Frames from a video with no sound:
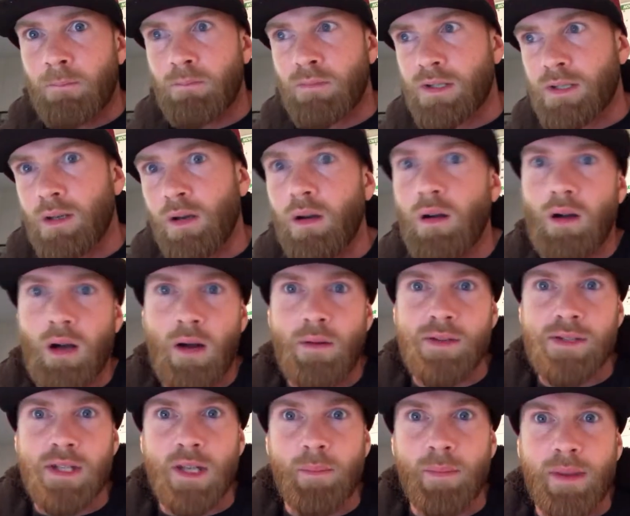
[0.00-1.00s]
So
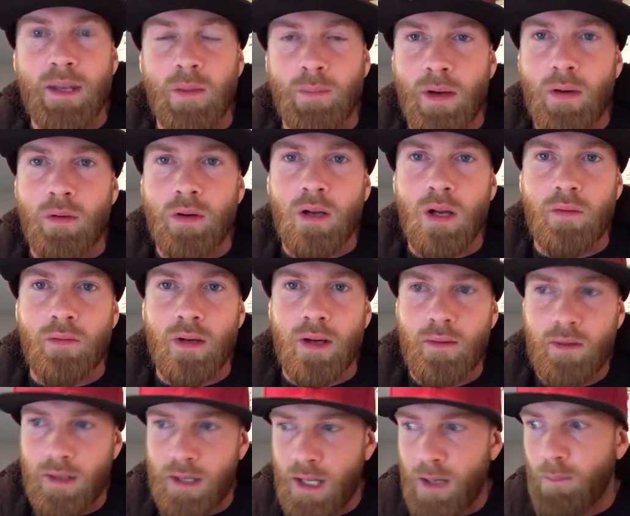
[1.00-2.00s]
obviously I'm thinking about recovery
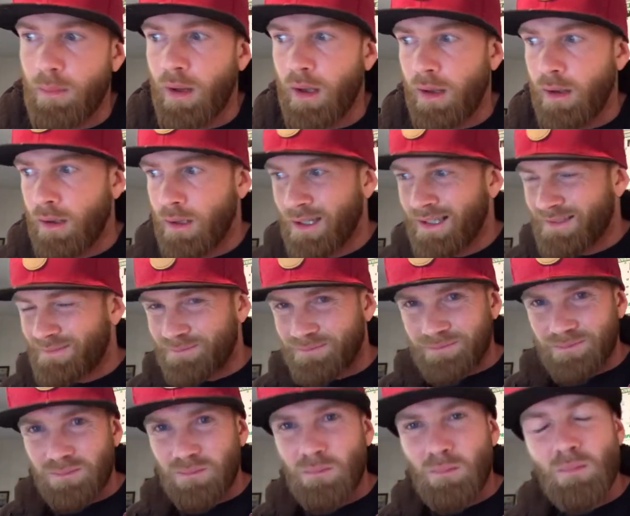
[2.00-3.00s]
every day, but
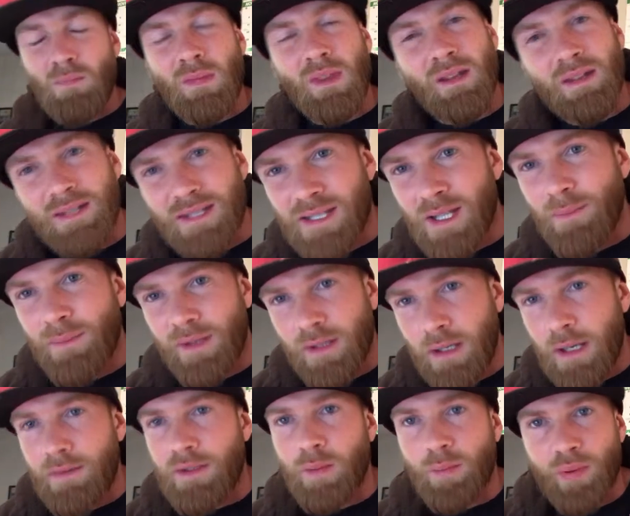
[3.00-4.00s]
it's something
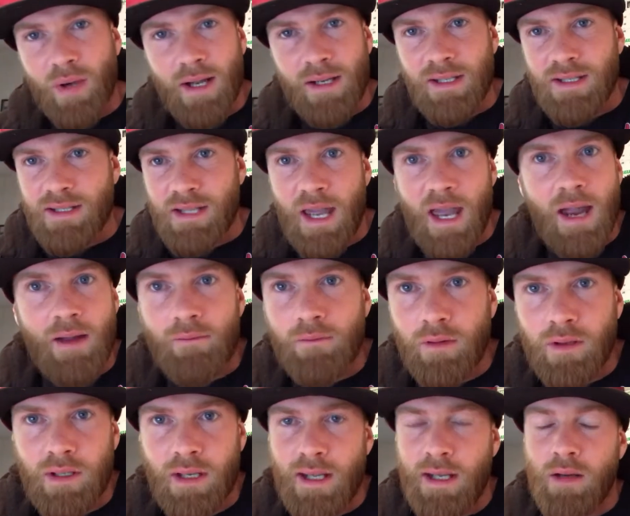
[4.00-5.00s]
you have to practice
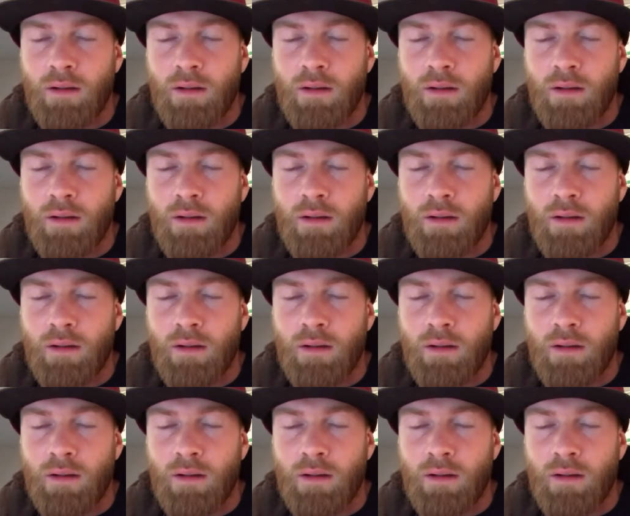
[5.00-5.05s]
every day.